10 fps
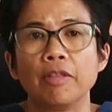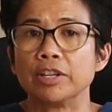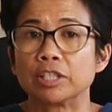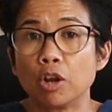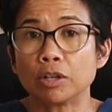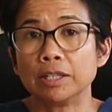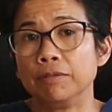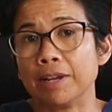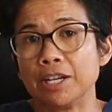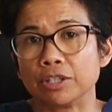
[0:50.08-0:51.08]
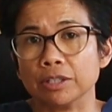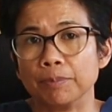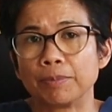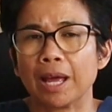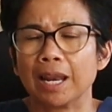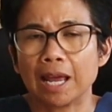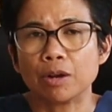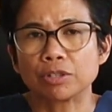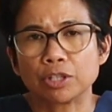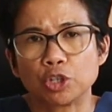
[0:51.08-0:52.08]
This local invasion
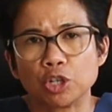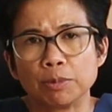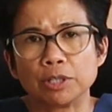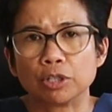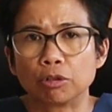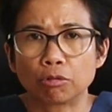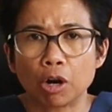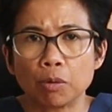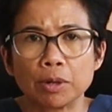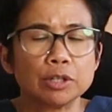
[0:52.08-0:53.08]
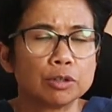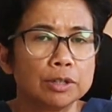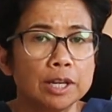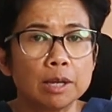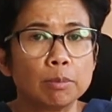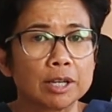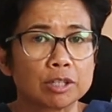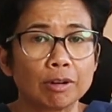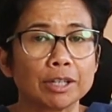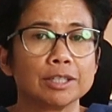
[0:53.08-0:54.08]
allows the tumour to grow into nearby
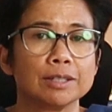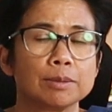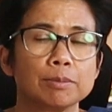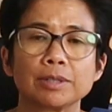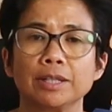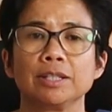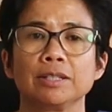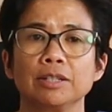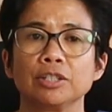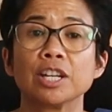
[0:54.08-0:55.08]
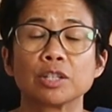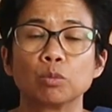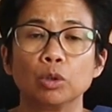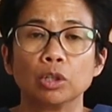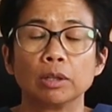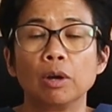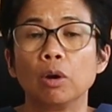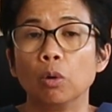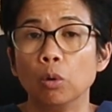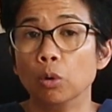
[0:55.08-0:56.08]
structures such as the chest wall
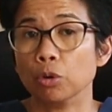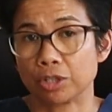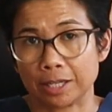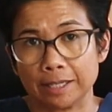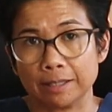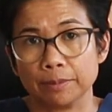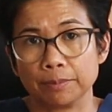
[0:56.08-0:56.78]
or skin